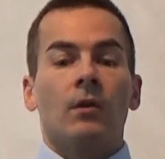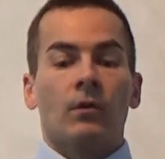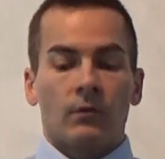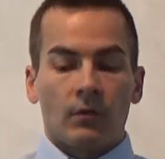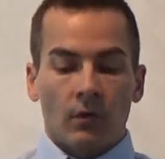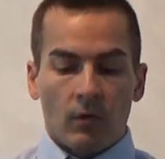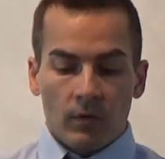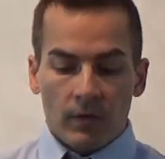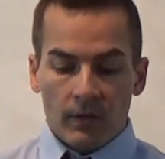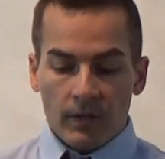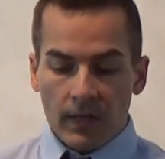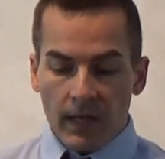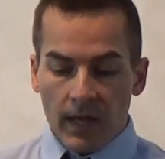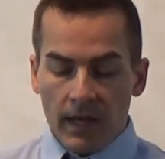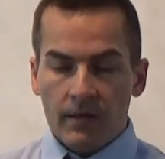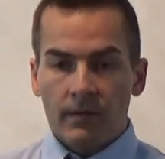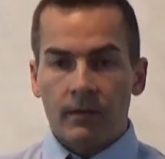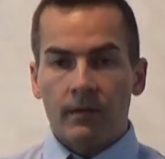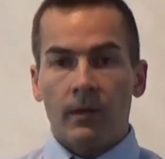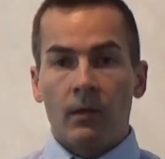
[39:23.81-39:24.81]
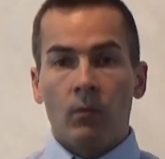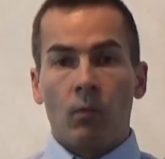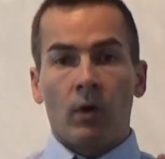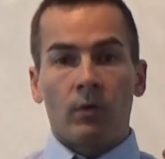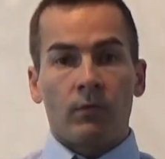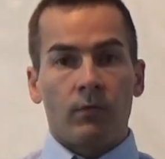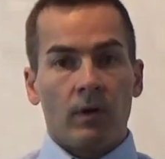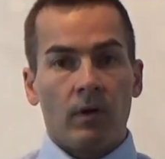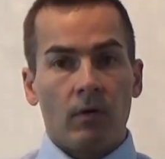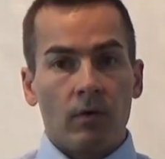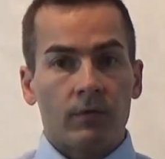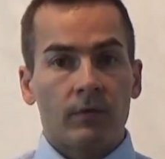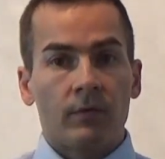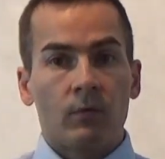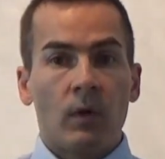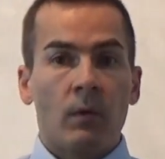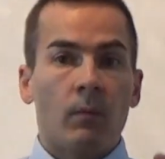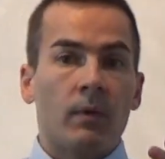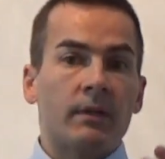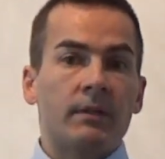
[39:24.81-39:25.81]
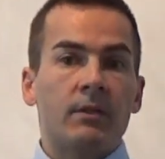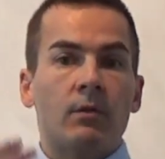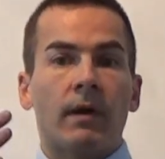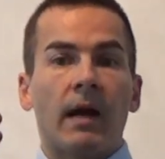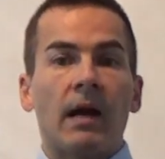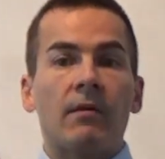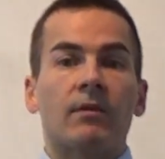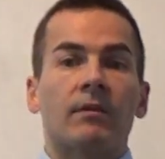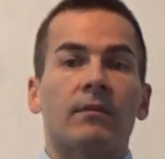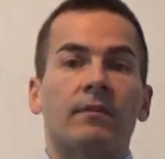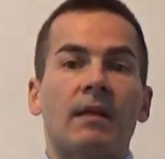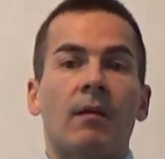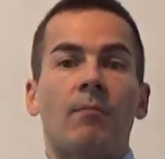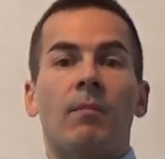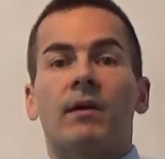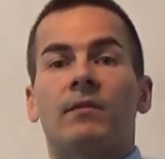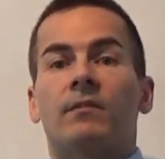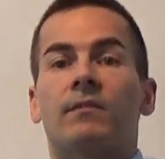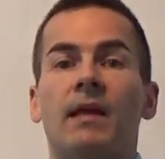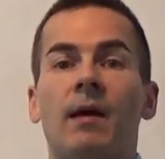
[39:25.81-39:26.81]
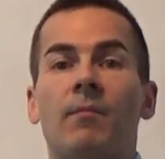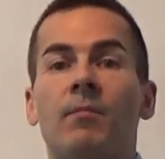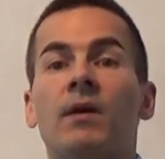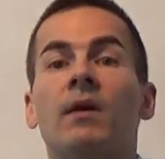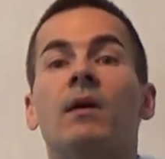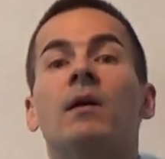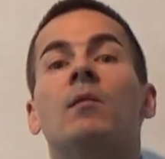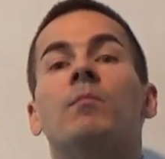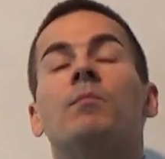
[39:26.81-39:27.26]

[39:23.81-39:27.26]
So, and in what follows is we will derive it step by step,